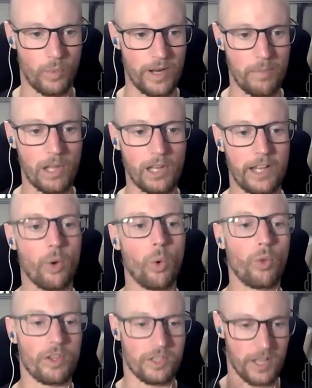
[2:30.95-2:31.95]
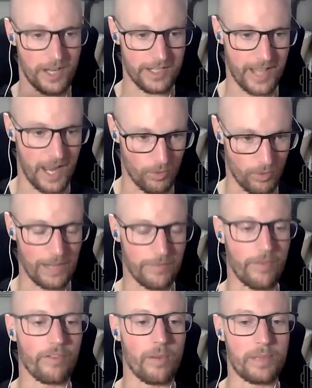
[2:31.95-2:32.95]
we pull in all the studies that are
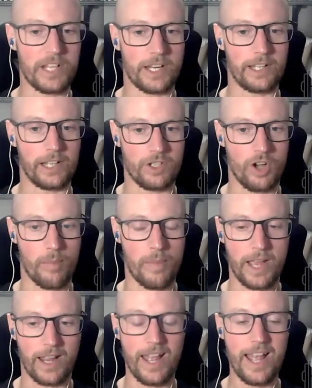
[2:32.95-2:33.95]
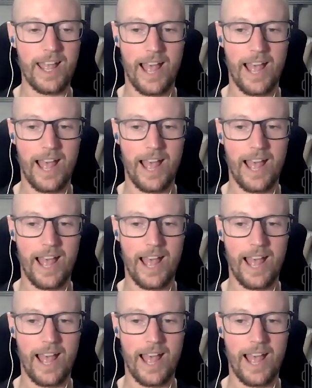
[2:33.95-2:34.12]
relevant for a particular topic,